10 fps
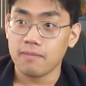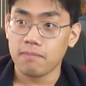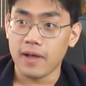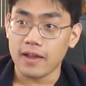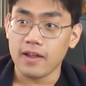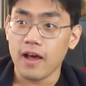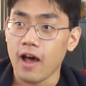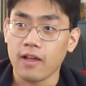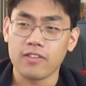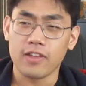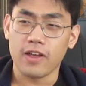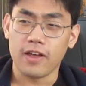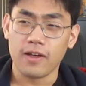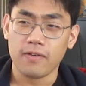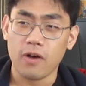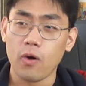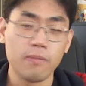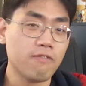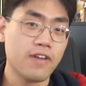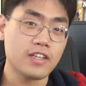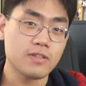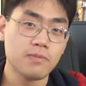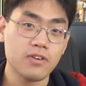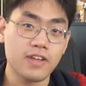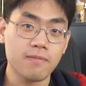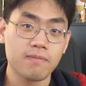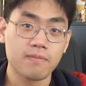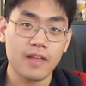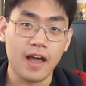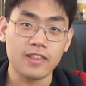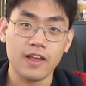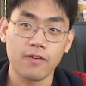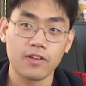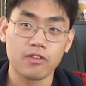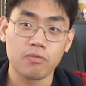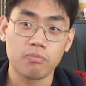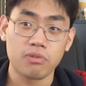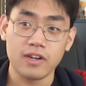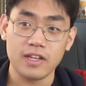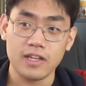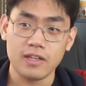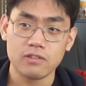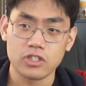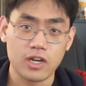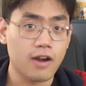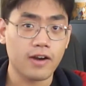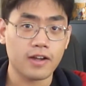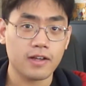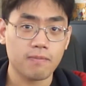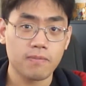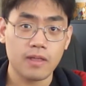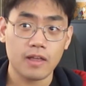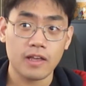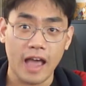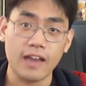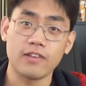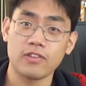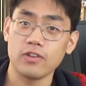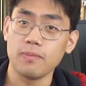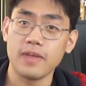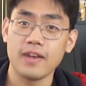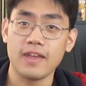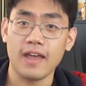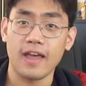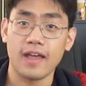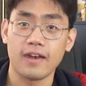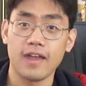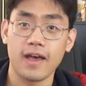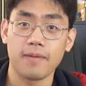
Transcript: But as a home invasion movie, I thought it was pretty generic, kind of stupid, and